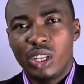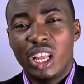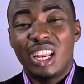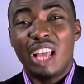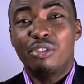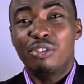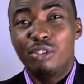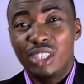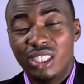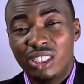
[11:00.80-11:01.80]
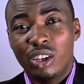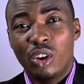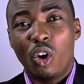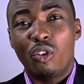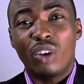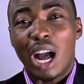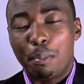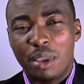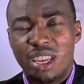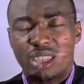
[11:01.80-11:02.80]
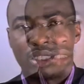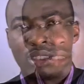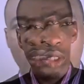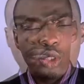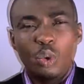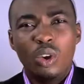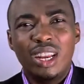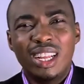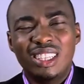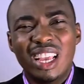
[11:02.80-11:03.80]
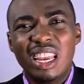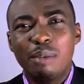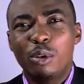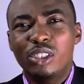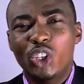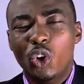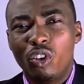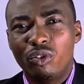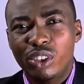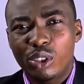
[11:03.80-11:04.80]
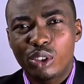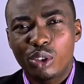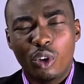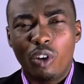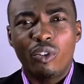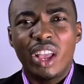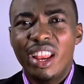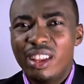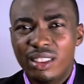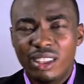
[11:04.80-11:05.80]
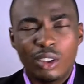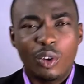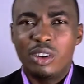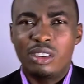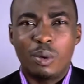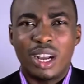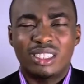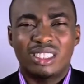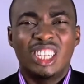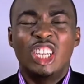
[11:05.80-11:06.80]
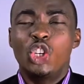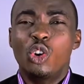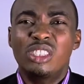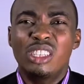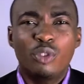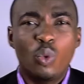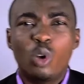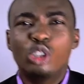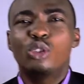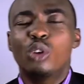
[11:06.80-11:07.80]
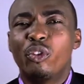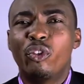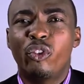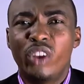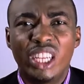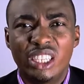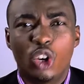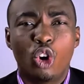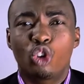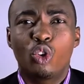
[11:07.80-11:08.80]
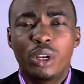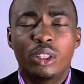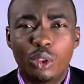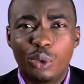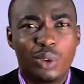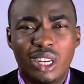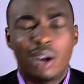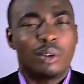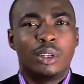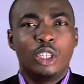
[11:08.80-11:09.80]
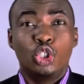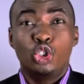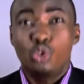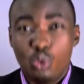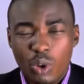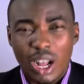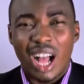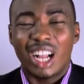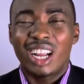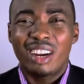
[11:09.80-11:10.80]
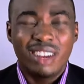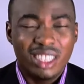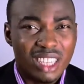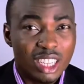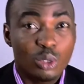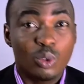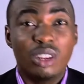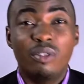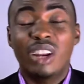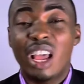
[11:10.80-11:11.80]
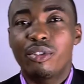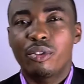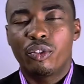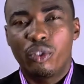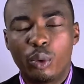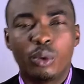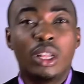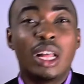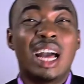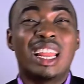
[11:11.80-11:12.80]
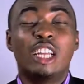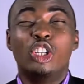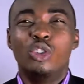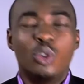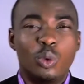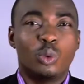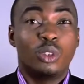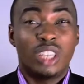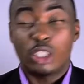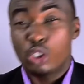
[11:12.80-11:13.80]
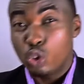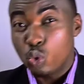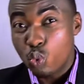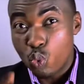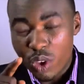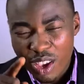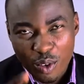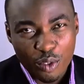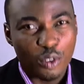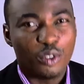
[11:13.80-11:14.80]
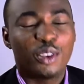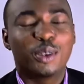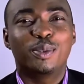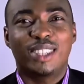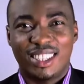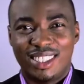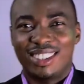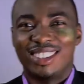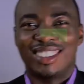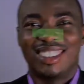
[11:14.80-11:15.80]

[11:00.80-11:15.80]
a life rich of happiness. Don't let anybody convince you of anything otherwise. Not even what you're feeling or going through now. You are created to live life in full, and I know that you will fulfill destiny.